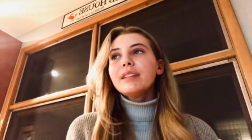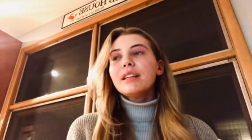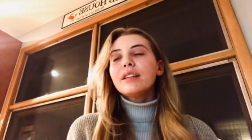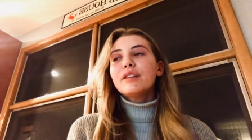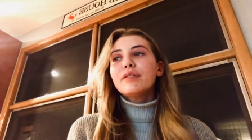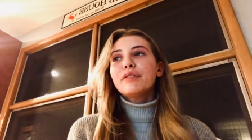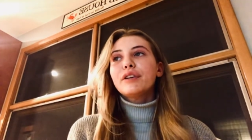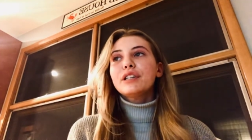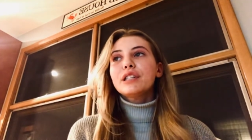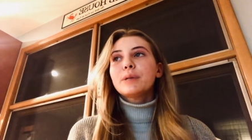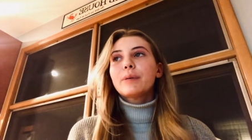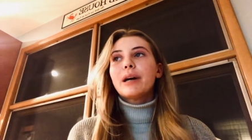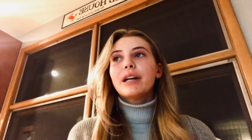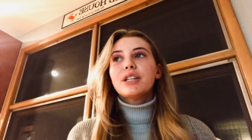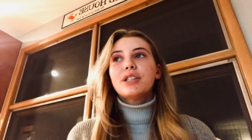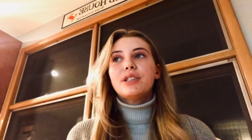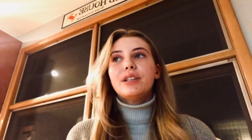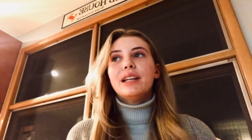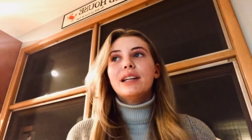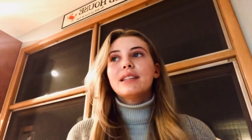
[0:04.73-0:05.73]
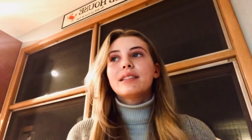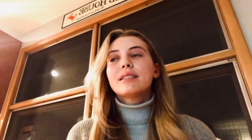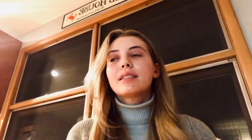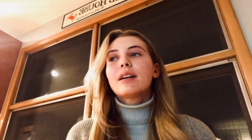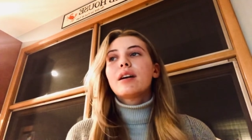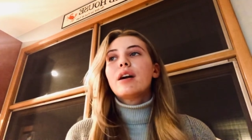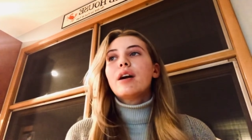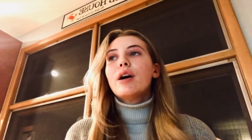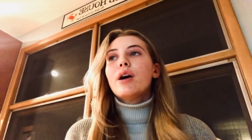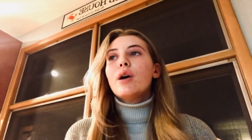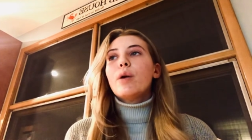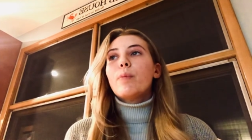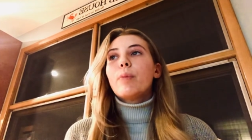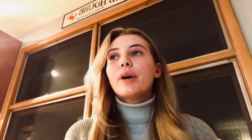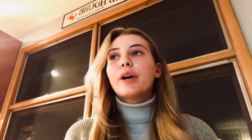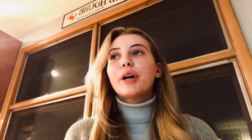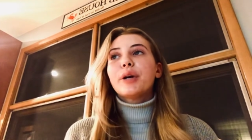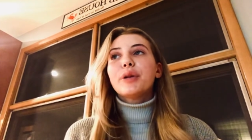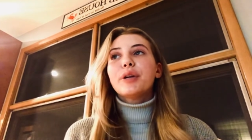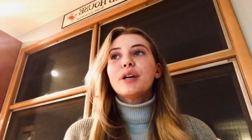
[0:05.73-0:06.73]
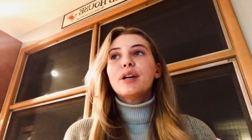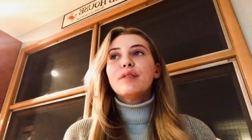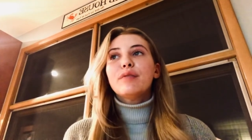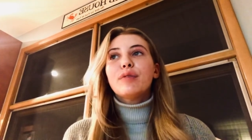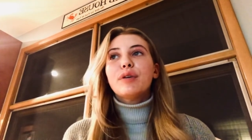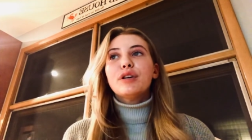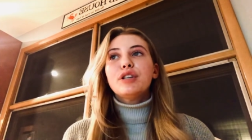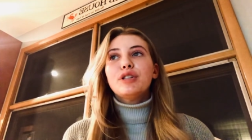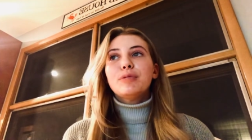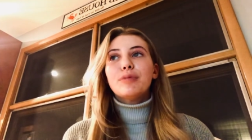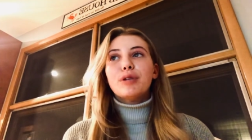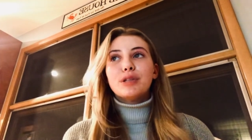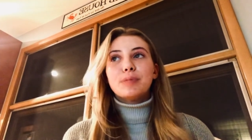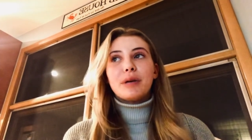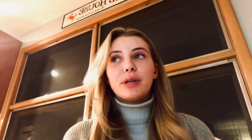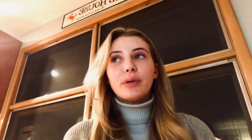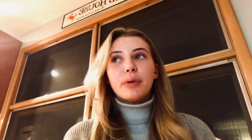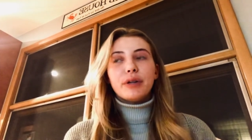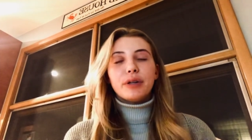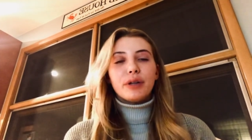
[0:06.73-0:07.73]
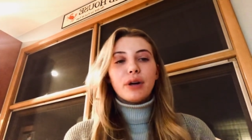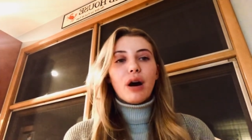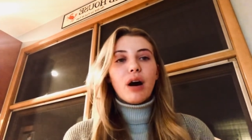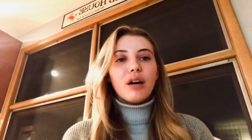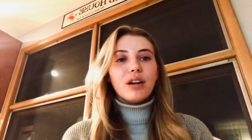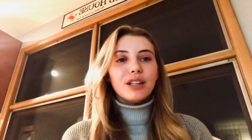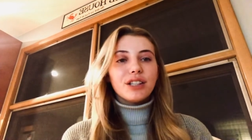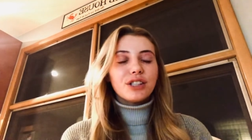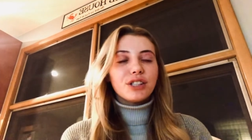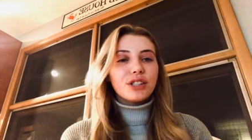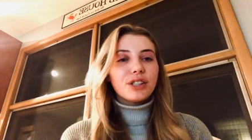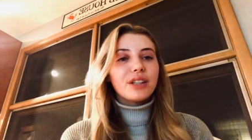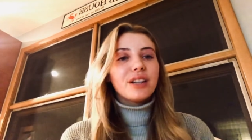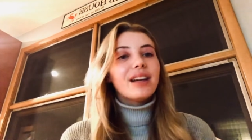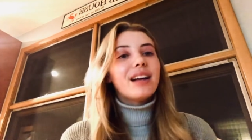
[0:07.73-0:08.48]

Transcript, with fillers: The first question is, what are you looking forward to most about going to college?